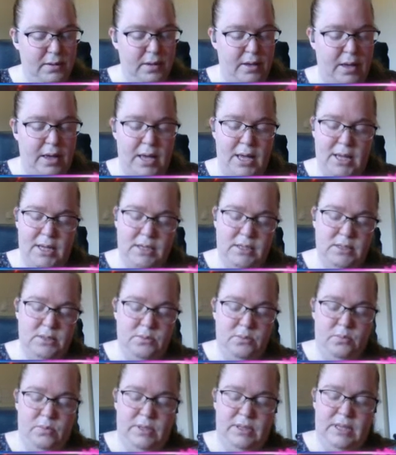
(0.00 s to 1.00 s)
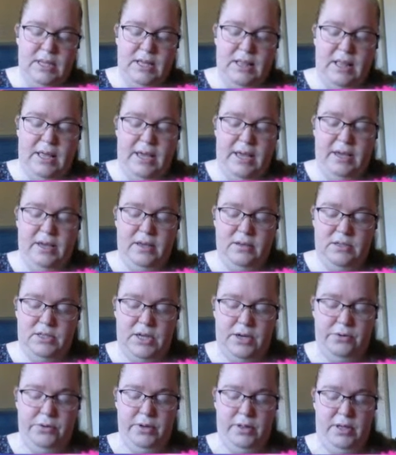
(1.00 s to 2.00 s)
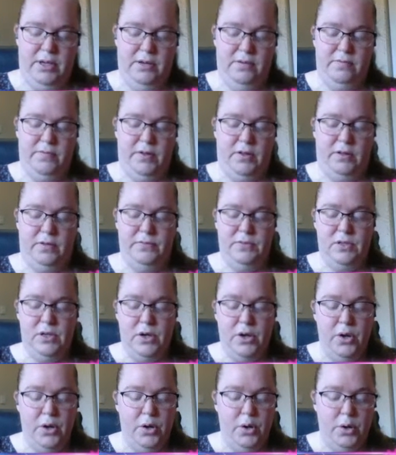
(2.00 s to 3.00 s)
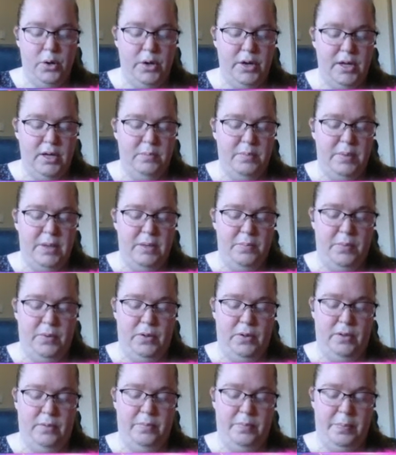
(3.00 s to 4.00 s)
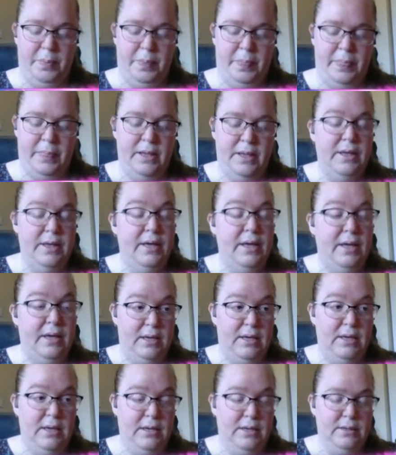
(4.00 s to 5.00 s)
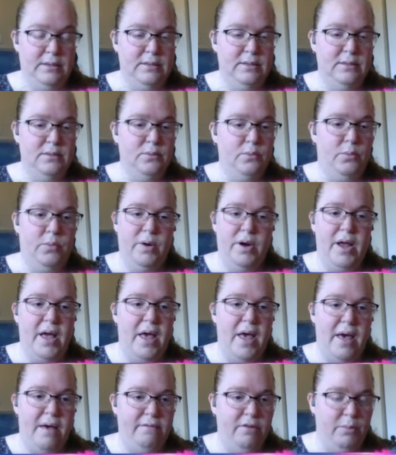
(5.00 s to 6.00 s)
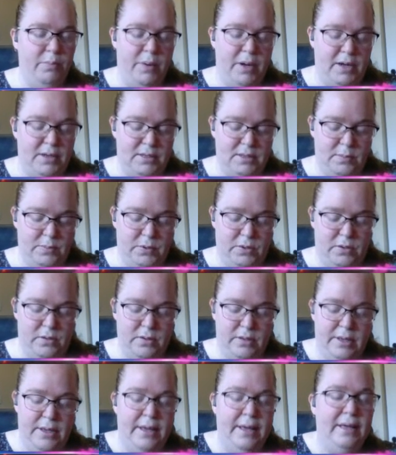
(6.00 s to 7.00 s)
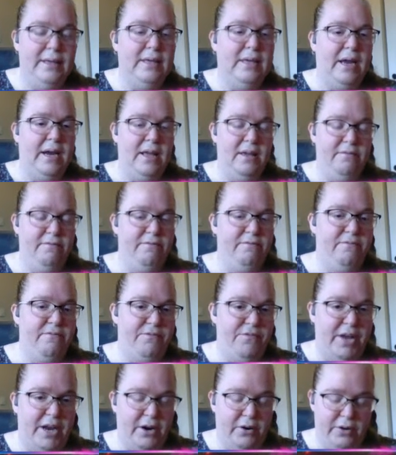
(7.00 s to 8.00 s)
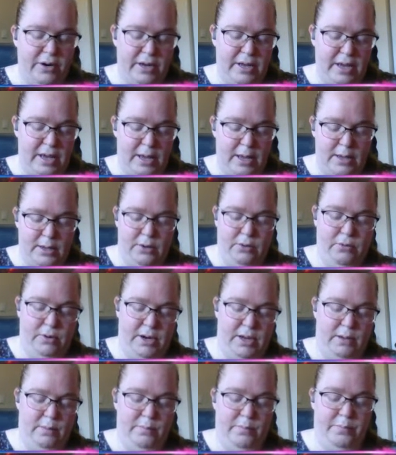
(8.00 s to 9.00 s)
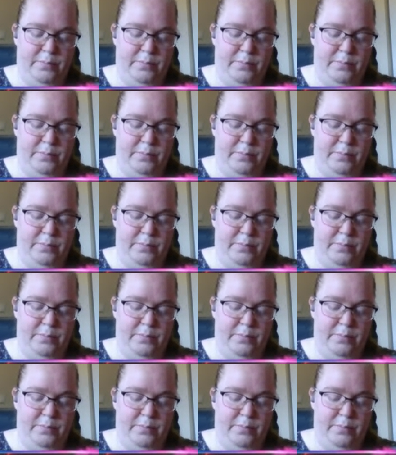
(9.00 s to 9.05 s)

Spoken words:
And what they like generally involves hurting people and, wherever possible, getting very angry.